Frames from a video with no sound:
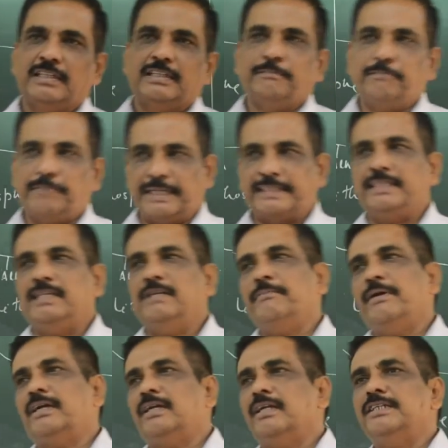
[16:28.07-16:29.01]
Present
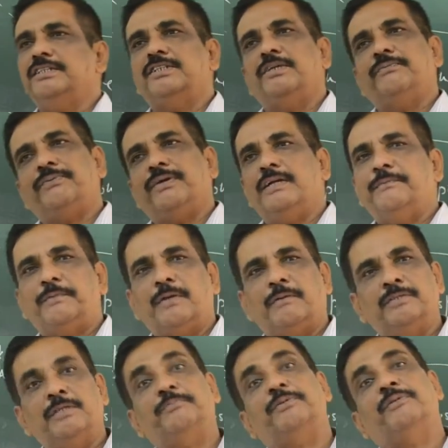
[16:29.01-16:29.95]
mental is different
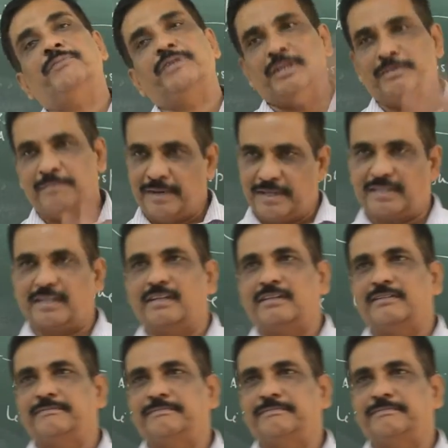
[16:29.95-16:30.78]
from the primitive mental.